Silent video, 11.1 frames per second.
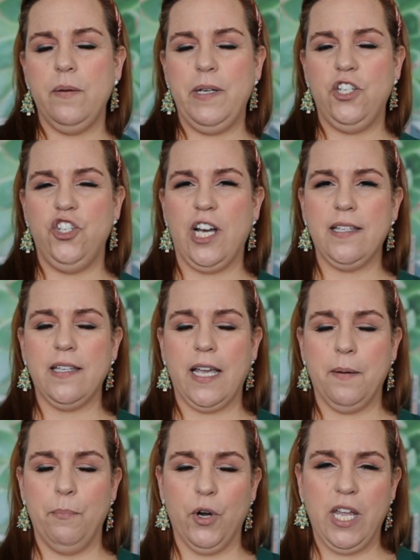to be just
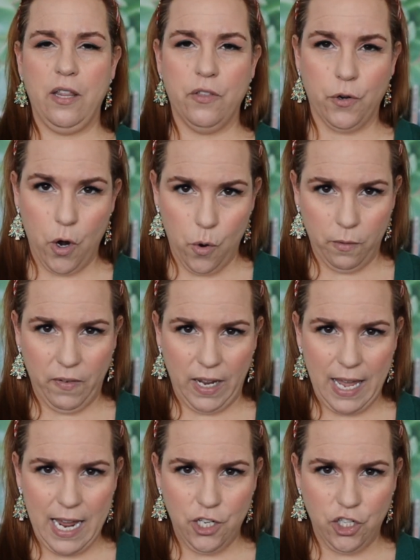like booking their own
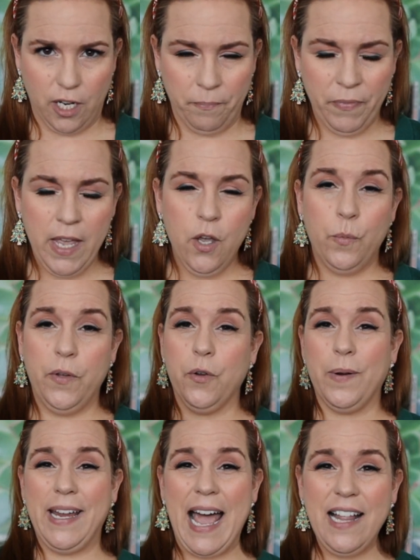vacation. When the
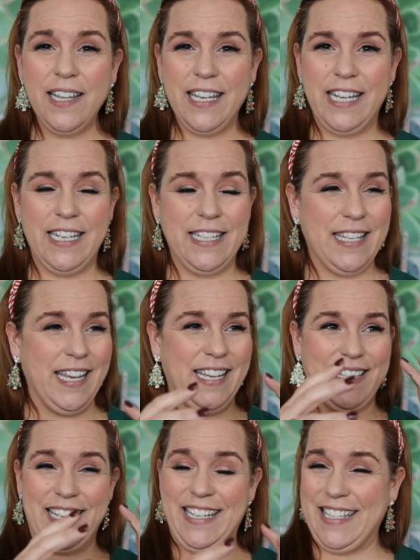reality is
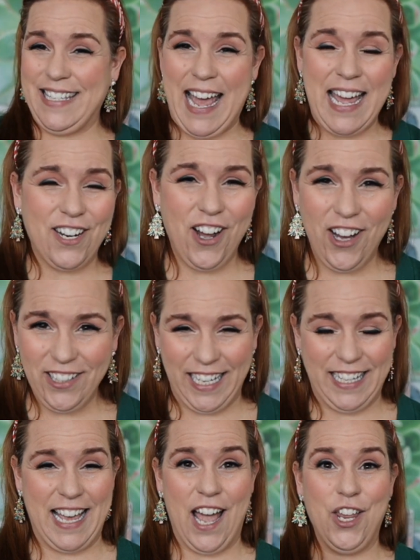it is not at all
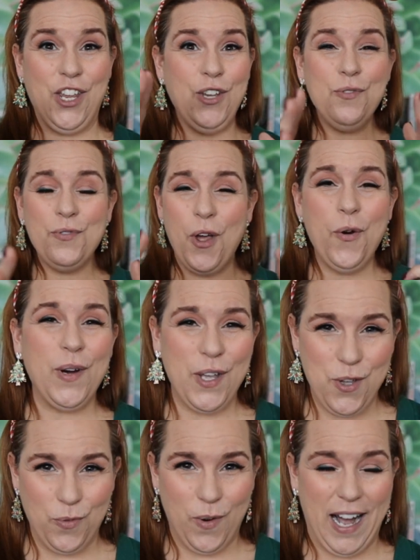like that. You know what
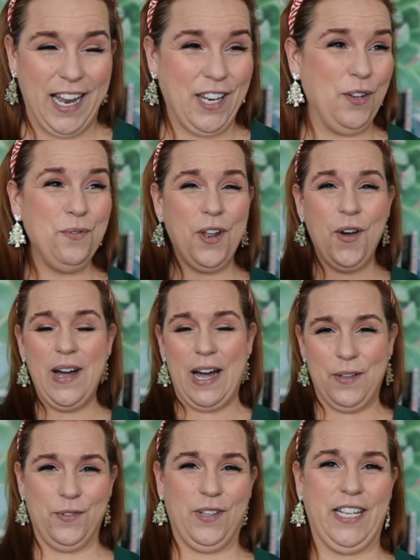you want. You know how
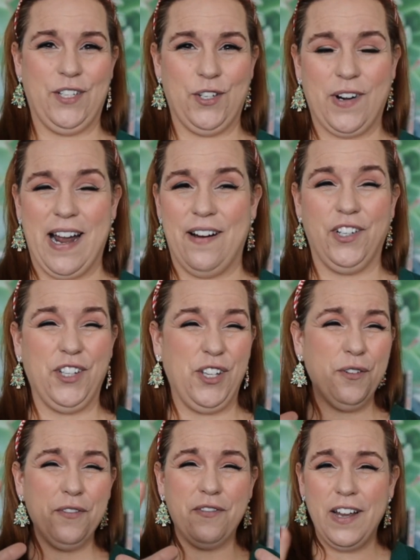you like to travel.
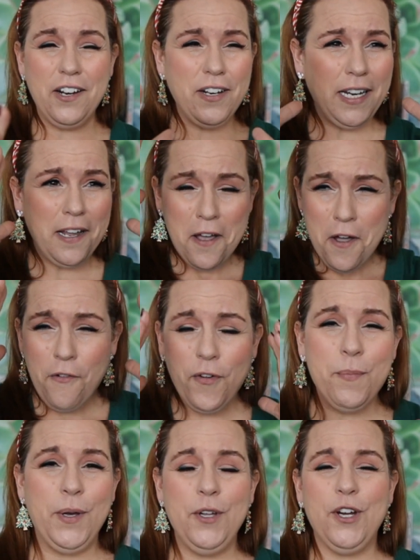You're very
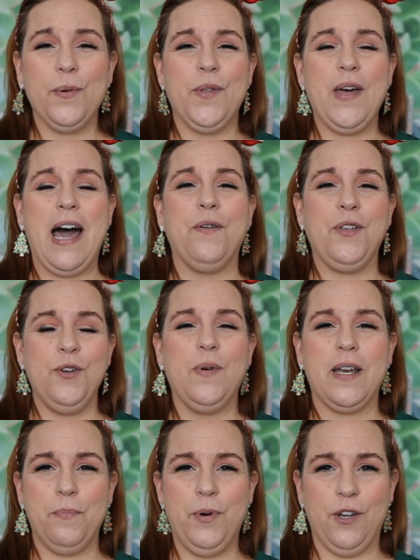familiar with how you
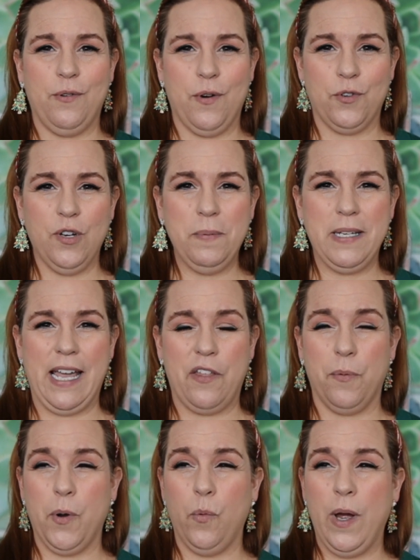want to put your own trip together.
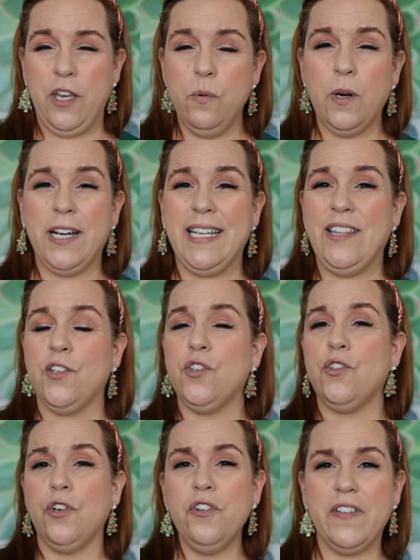But when you are in the
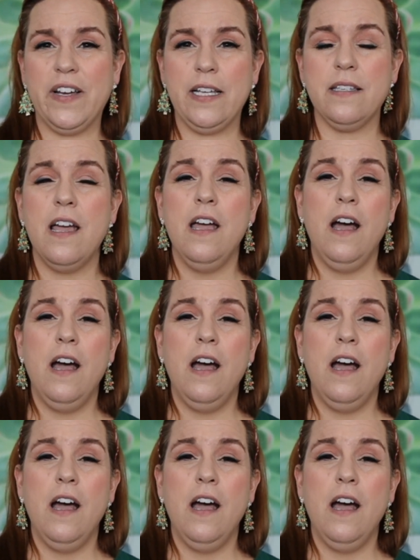service